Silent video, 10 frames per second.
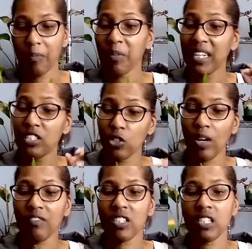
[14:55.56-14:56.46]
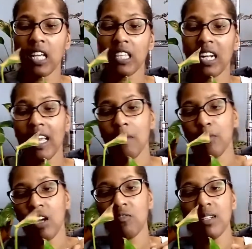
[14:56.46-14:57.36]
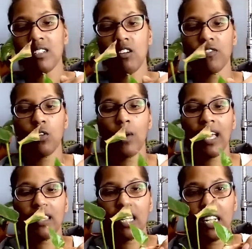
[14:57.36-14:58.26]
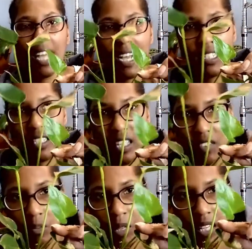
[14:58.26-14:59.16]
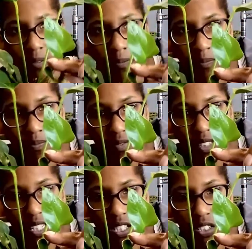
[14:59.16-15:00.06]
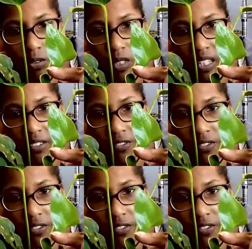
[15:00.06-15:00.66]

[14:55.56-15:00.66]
But I do have to say that I am proud of myself in a way that it has given me this new leaf.